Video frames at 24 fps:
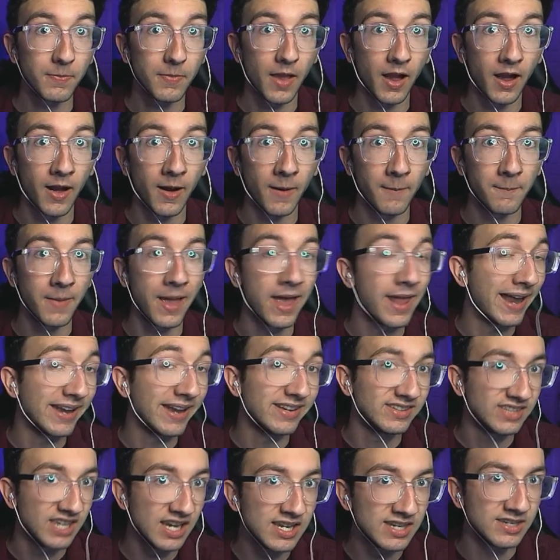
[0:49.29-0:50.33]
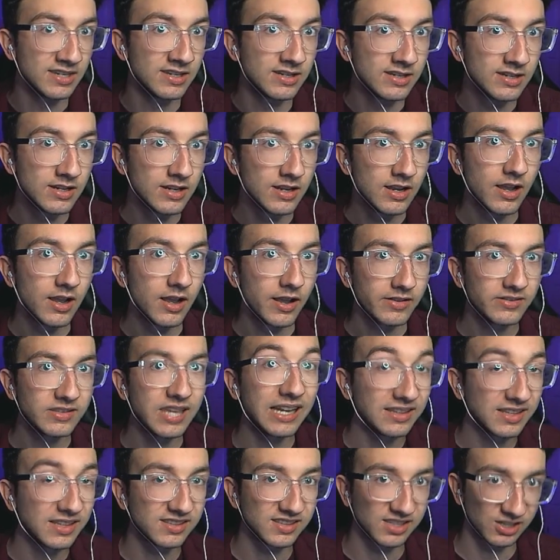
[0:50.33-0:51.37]
And I didn't
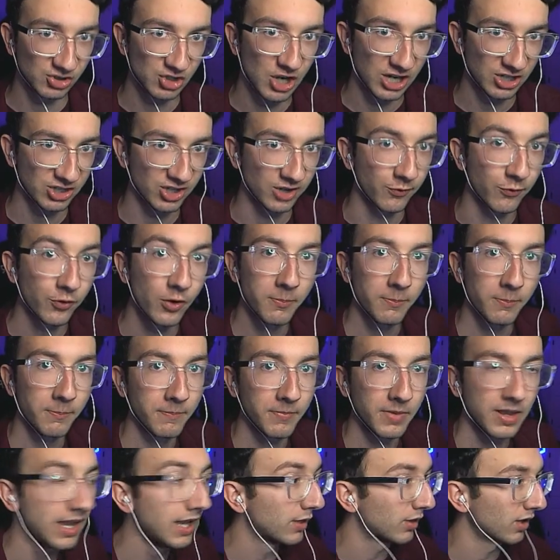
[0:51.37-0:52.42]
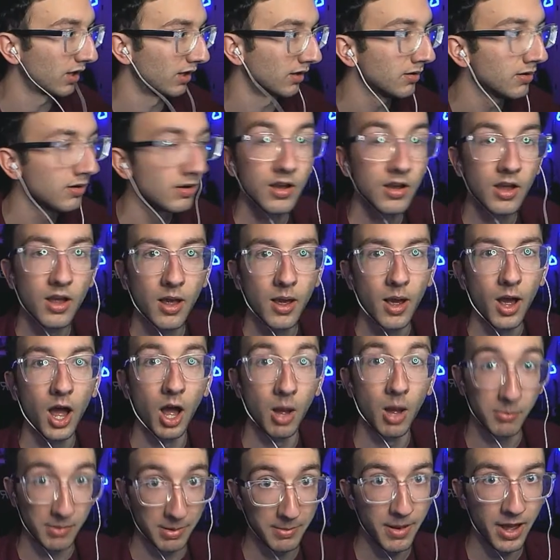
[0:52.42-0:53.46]
take the suggestion from Ethan,
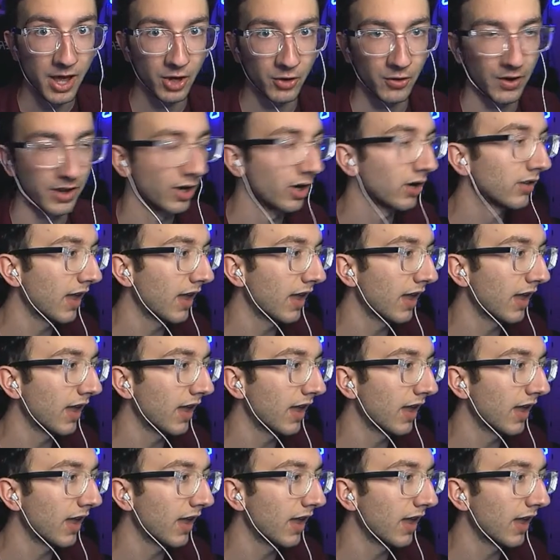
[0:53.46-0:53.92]
my moderator.